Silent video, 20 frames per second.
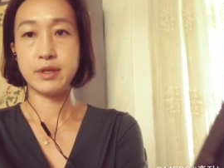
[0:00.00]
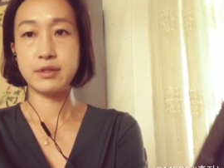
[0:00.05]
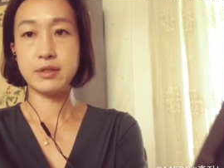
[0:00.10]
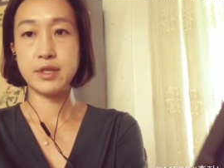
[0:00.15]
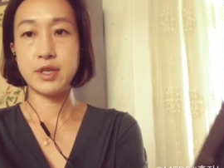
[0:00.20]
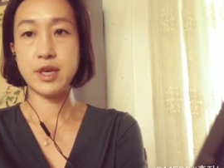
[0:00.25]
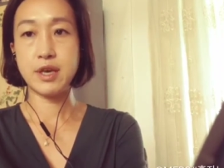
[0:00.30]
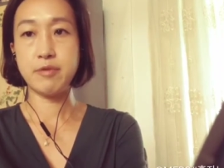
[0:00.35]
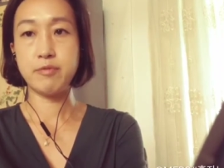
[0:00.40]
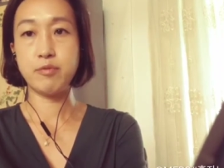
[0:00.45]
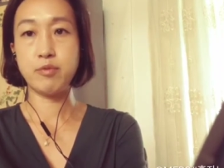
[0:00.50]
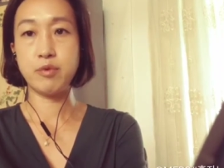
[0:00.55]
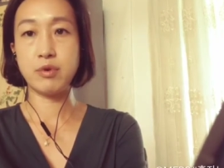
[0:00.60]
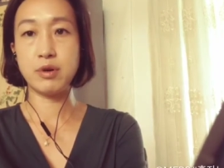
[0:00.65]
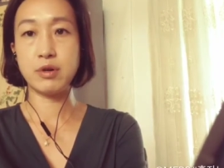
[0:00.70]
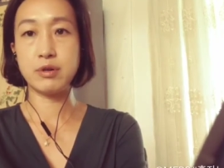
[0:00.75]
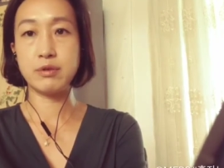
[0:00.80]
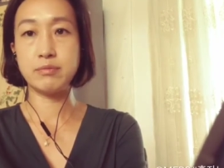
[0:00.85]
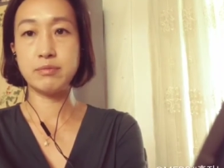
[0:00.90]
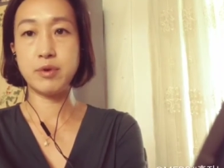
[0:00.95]
Keep
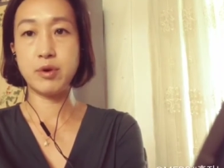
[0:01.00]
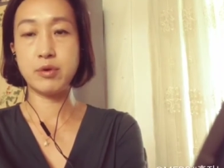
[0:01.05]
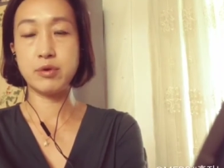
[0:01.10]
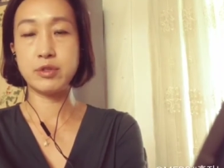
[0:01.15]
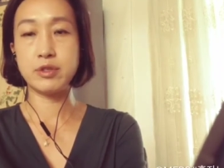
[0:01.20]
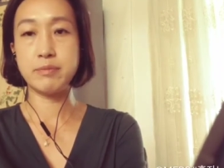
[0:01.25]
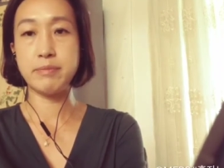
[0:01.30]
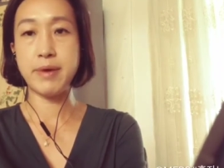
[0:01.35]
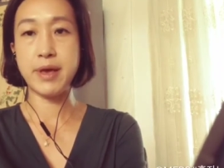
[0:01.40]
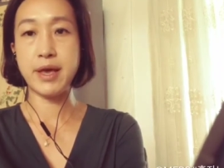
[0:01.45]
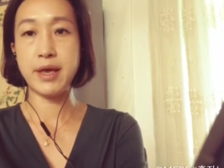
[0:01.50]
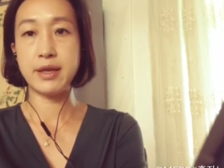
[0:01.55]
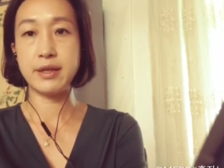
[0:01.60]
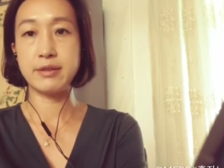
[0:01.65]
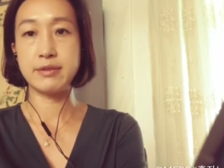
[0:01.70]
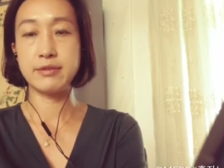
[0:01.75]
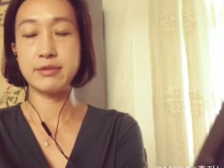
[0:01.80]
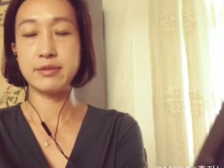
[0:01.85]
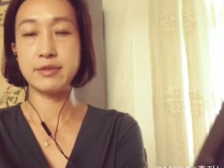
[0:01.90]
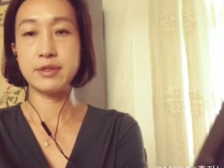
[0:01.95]
warm, old
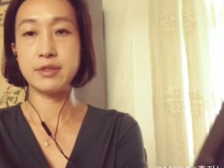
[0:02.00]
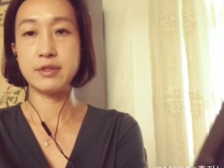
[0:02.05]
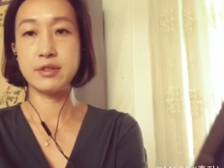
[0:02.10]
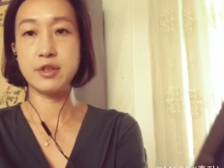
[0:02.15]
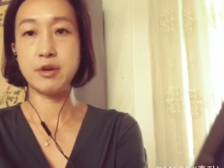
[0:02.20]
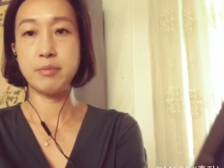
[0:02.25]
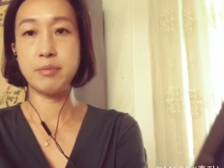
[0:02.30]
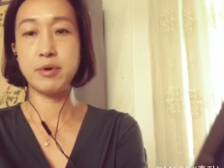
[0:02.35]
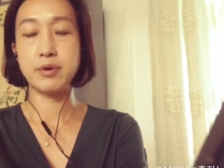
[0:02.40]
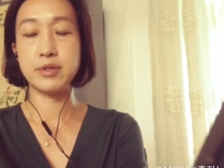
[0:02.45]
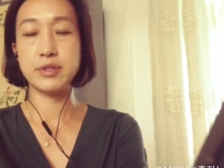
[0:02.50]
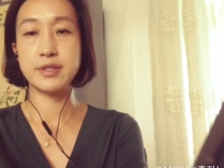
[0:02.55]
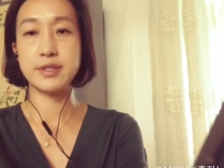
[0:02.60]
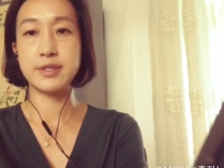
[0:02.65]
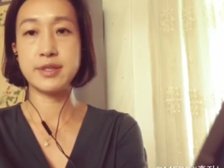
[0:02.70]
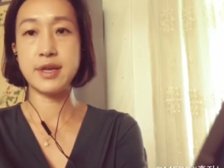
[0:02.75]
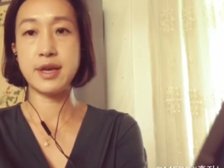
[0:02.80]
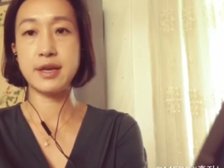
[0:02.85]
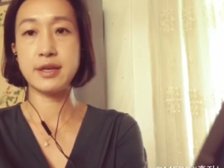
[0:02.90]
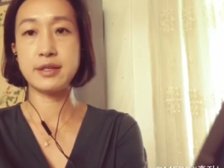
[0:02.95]
man, the boy
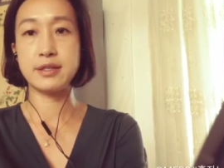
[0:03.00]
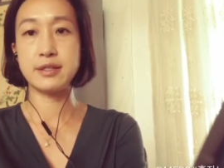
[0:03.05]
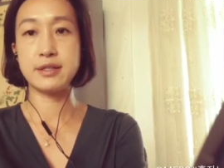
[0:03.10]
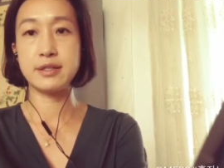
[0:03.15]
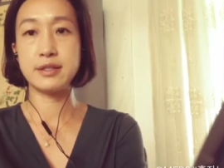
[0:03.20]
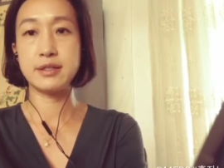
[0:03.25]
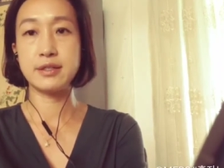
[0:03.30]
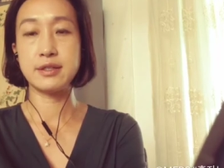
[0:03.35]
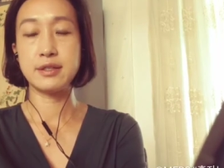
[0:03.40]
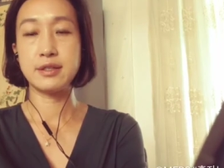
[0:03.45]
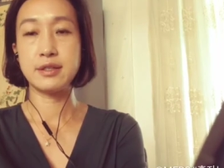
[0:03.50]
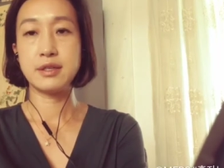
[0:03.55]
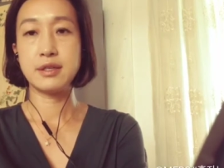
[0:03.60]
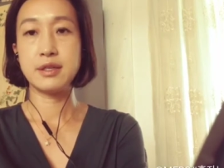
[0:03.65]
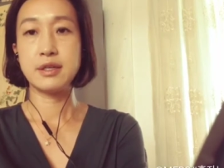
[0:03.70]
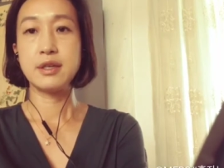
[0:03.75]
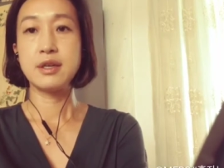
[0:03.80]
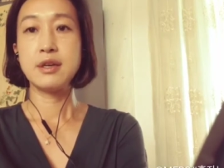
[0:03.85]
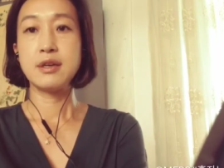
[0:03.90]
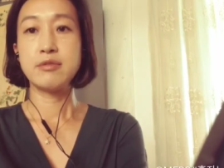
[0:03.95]
said.
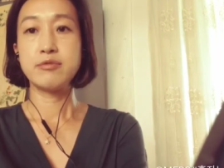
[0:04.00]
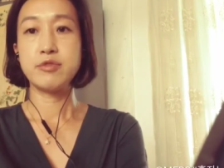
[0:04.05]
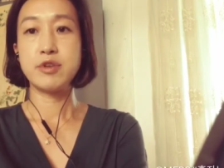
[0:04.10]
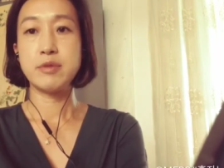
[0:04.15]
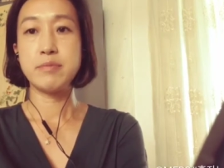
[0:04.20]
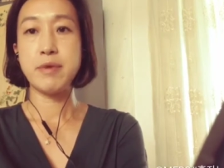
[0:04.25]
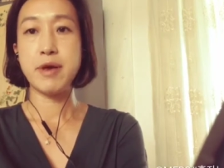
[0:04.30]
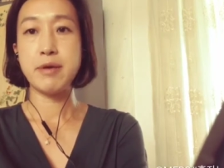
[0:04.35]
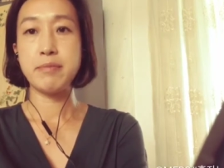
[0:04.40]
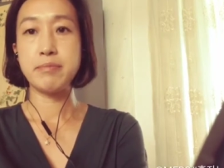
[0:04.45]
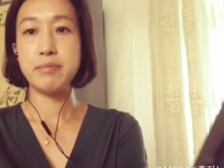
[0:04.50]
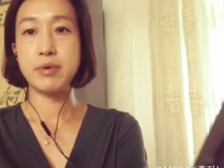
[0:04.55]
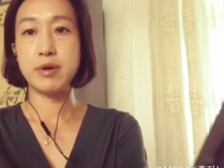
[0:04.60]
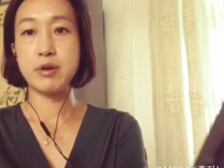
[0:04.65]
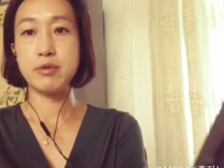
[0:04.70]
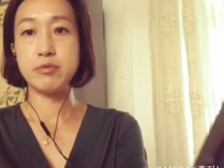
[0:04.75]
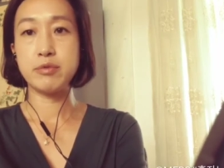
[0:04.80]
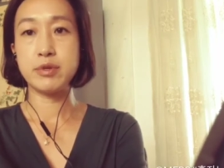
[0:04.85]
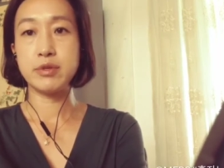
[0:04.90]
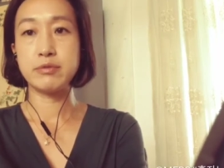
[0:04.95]

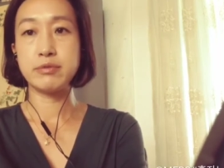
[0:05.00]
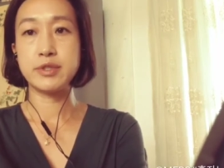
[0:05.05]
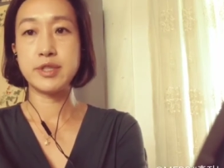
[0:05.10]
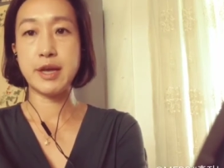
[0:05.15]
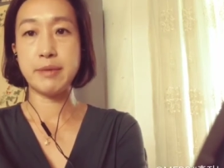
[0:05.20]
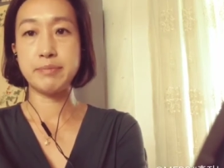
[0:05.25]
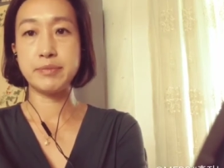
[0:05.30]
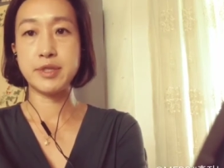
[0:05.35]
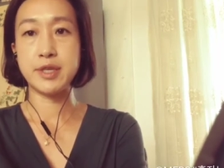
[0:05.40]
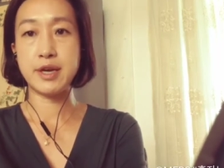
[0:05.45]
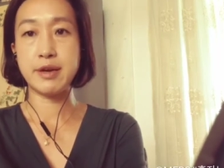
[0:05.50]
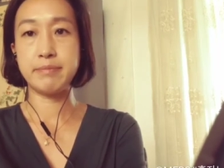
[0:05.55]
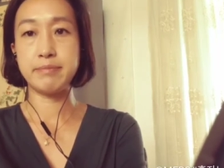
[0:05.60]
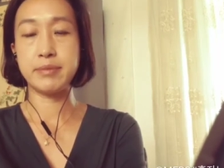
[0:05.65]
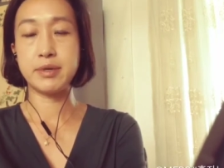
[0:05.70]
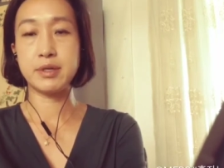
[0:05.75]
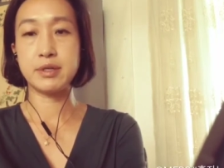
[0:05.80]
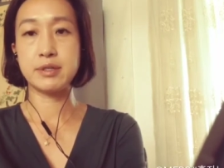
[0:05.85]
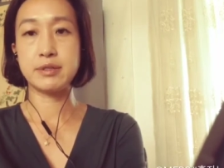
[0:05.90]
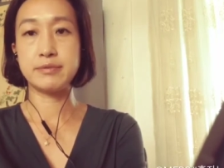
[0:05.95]
Remember with
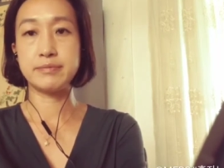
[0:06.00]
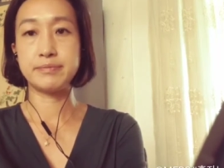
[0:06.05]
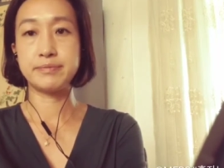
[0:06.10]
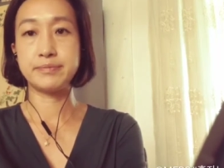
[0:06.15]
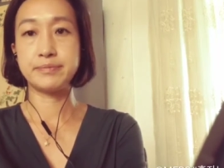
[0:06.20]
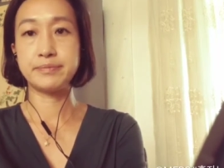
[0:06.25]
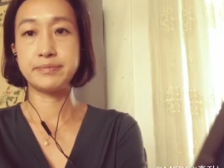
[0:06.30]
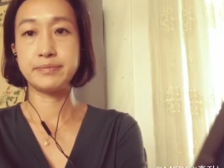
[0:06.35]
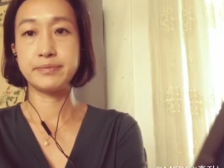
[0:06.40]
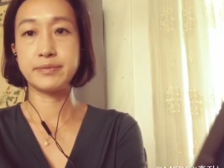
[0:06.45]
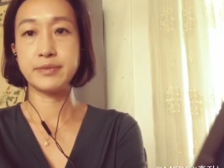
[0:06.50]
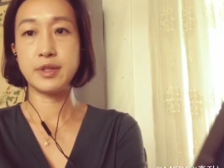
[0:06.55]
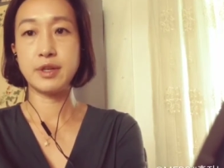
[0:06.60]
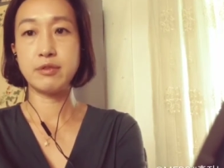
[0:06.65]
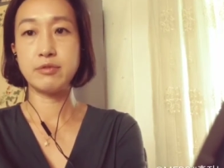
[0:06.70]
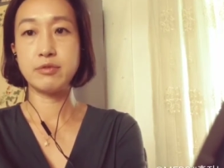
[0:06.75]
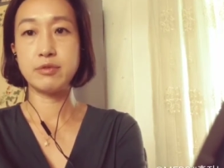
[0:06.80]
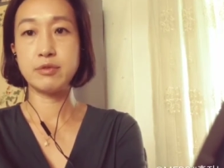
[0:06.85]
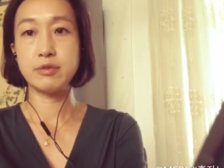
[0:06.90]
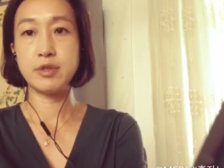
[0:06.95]
September.
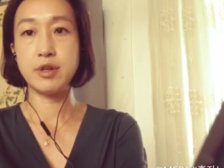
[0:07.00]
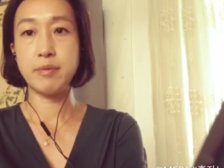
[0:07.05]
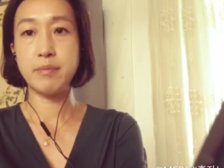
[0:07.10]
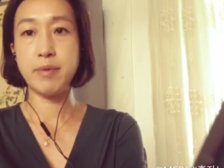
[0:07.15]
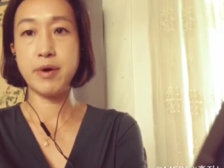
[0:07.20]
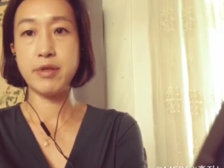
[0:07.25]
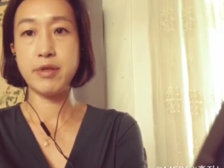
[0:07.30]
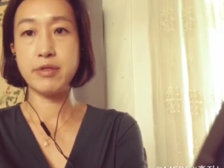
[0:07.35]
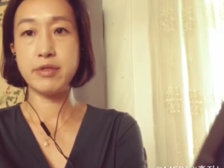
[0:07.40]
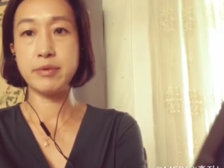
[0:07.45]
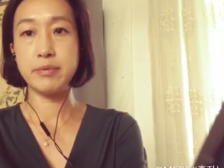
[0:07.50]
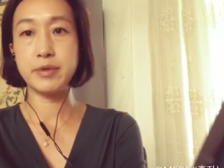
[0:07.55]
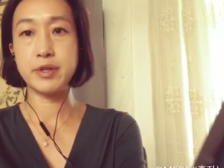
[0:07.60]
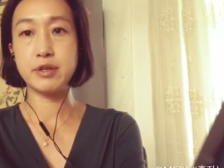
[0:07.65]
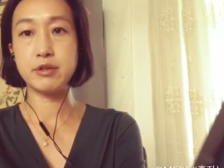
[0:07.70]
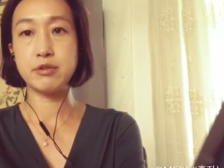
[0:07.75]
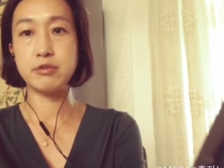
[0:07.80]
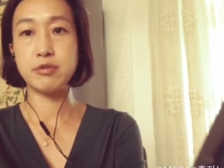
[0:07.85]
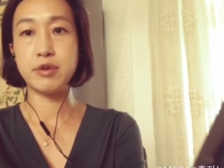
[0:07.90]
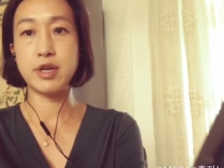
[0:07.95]
The month of the
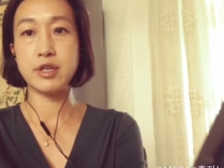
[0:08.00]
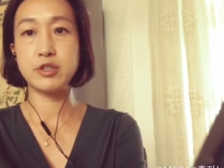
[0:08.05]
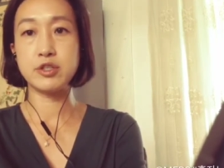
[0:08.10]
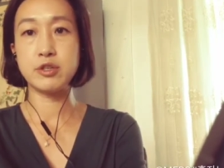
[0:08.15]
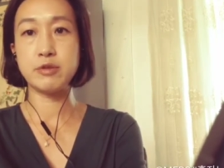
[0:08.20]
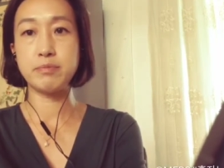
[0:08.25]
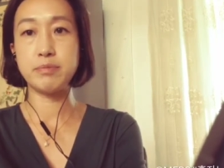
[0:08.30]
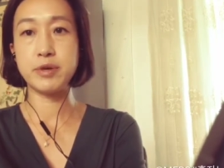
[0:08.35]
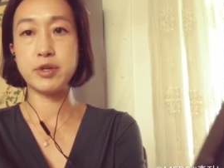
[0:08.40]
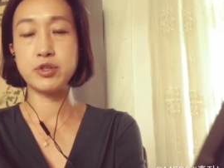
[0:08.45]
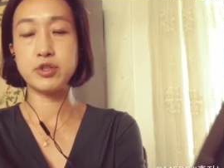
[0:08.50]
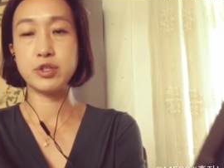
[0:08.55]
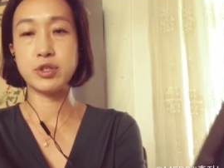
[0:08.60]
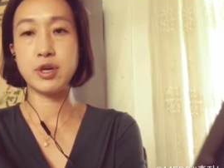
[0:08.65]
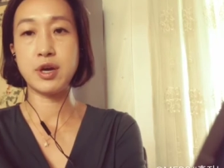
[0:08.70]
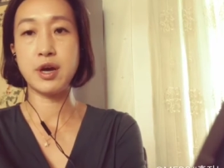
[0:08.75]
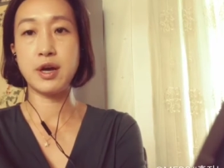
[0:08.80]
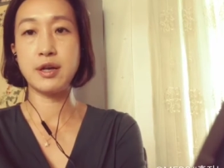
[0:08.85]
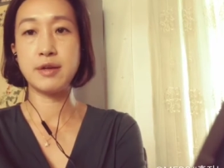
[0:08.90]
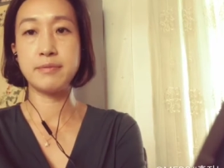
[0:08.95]
crash fish
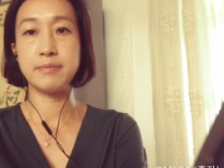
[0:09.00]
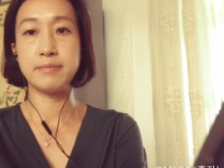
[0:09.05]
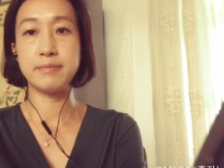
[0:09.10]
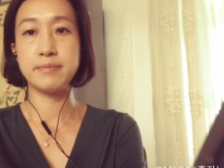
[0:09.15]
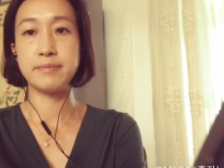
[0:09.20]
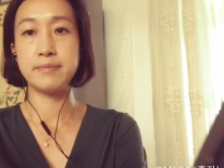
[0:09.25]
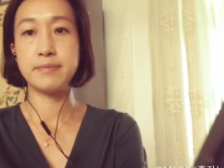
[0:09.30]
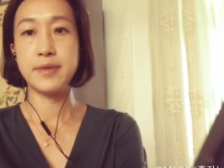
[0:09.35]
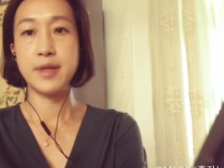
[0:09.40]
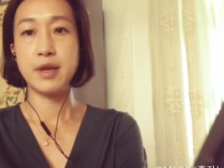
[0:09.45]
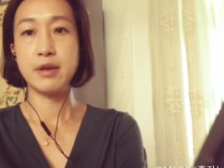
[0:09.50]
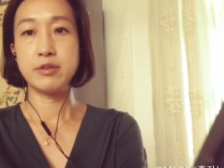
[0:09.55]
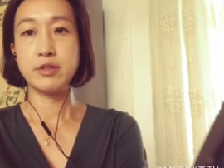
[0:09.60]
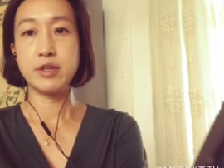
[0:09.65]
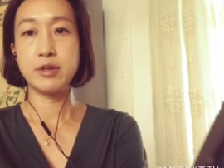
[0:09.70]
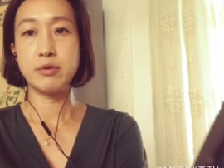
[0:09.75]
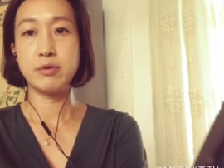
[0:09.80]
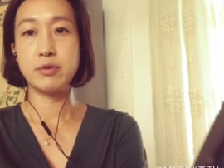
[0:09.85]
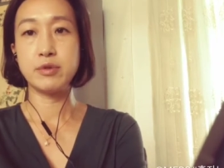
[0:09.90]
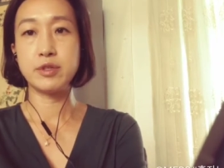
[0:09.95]
come,
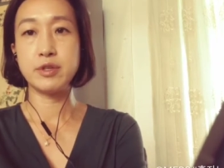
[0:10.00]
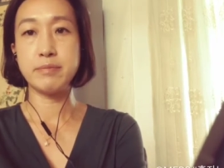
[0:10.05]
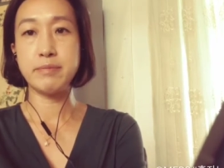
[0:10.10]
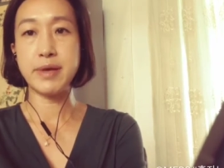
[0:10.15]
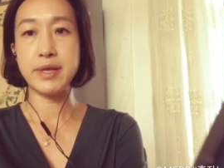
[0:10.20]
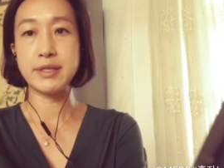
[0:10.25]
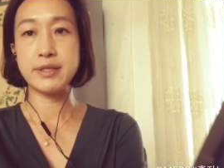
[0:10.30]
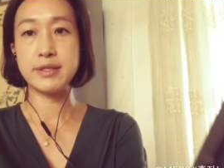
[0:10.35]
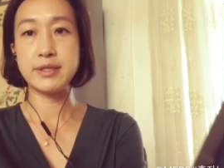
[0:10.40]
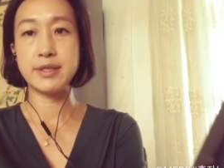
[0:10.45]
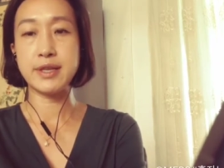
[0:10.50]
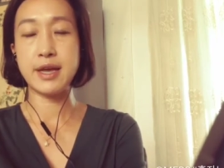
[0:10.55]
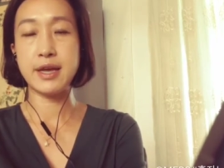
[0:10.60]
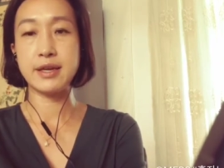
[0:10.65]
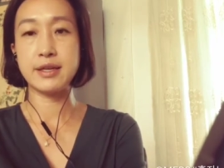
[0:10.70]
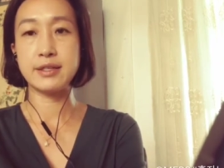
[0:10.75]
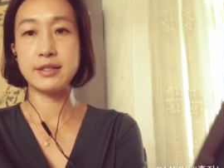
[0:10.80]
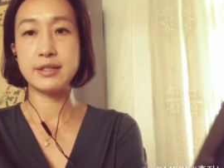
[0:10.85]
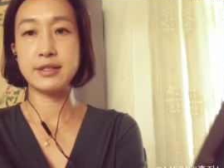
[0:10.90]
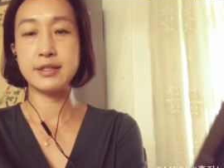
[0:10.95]
the old man
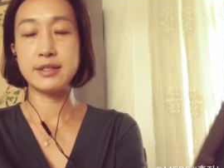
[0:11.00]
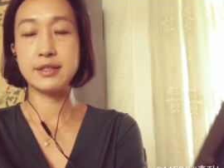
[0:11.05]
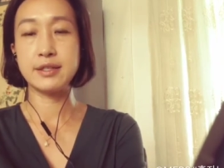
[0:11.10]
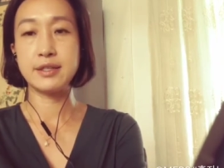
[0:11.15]
said.